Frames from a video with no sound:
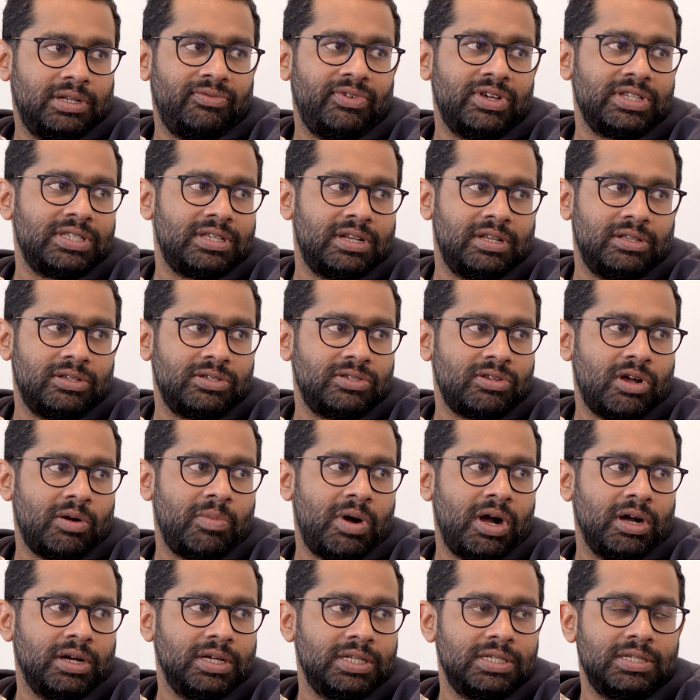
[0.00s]
invested in the stock
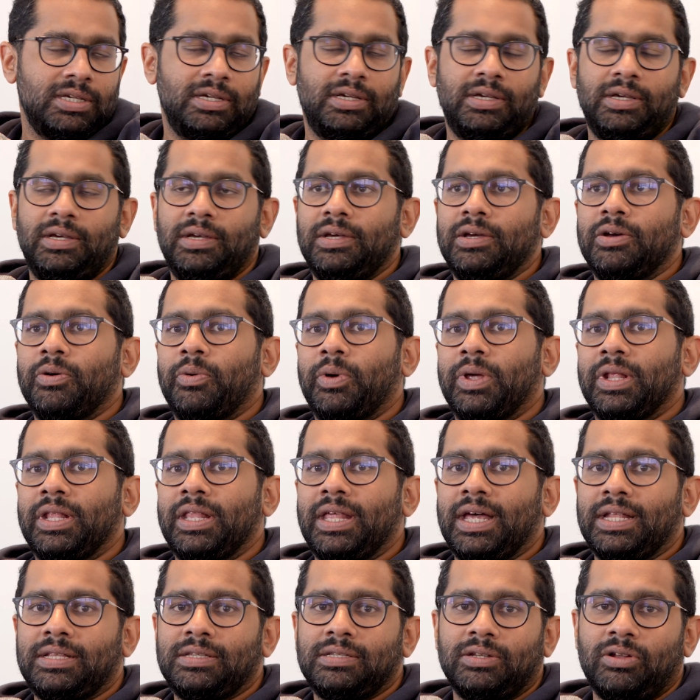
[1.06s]
market, whether
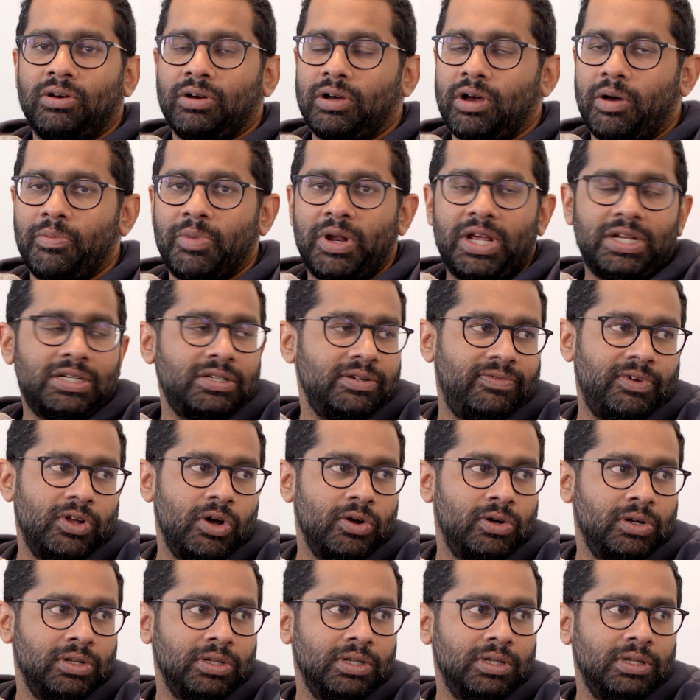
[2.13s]
that's a combination of
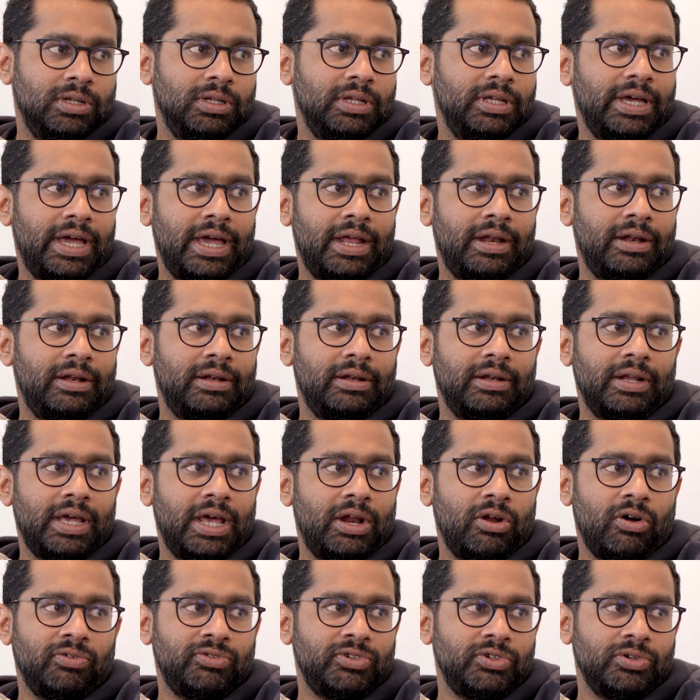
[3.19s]
local and
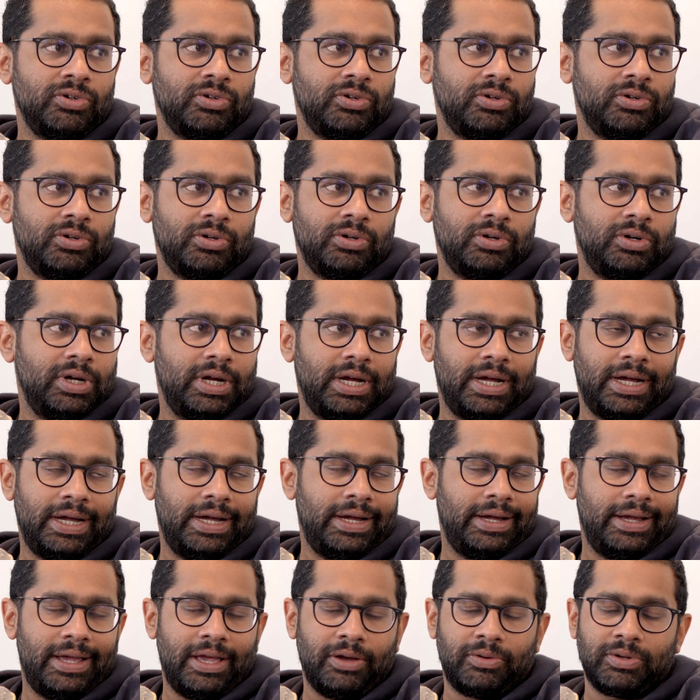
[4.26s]
offshore
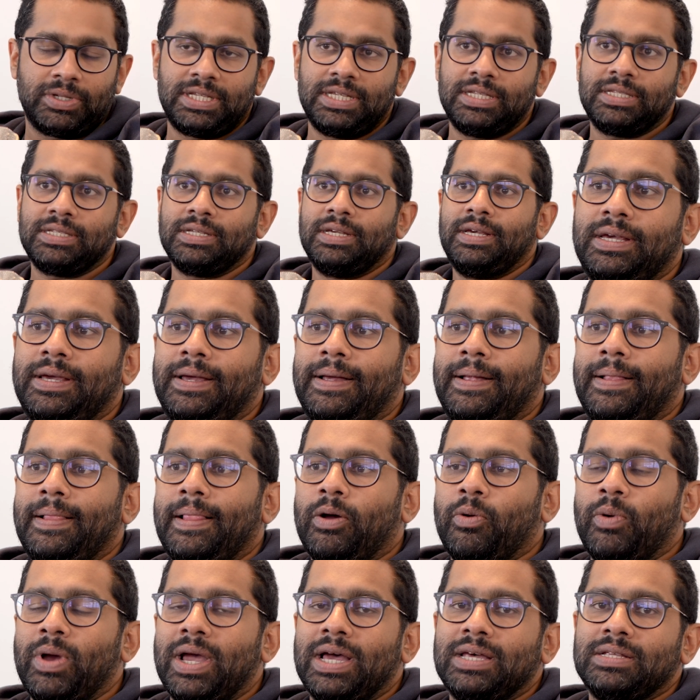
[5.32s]
equities.
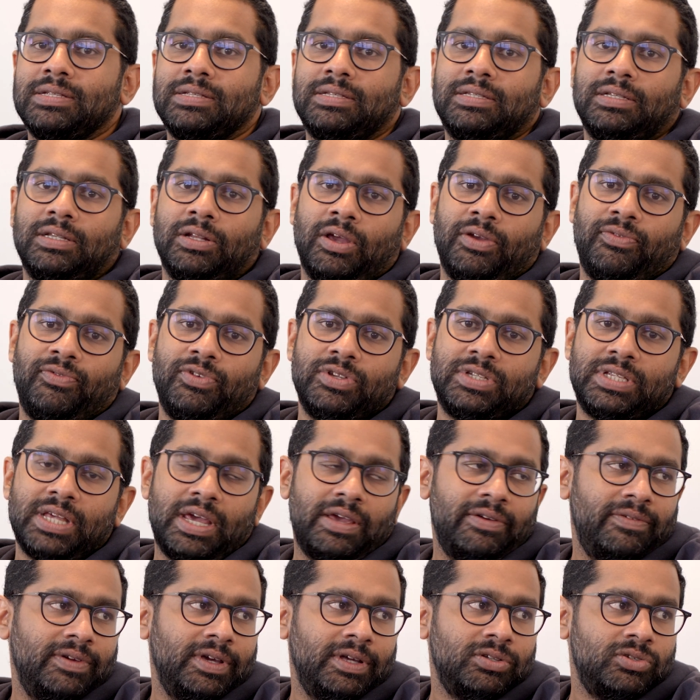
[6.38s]
Whereas if you're
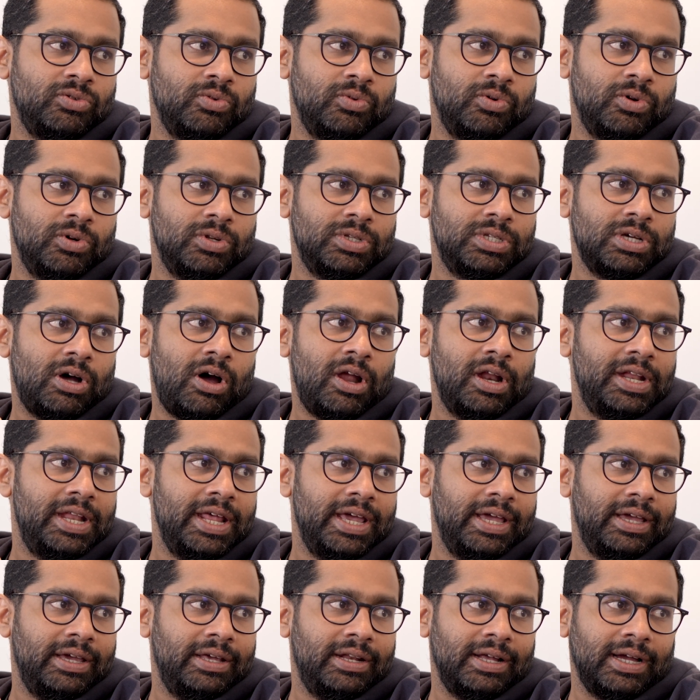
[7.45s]
saving towards a
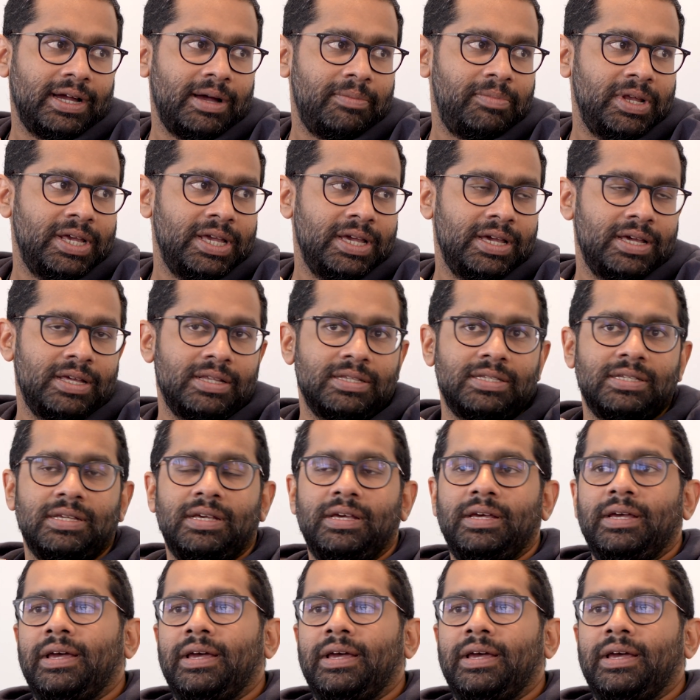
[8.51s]
holiday in a couple of years,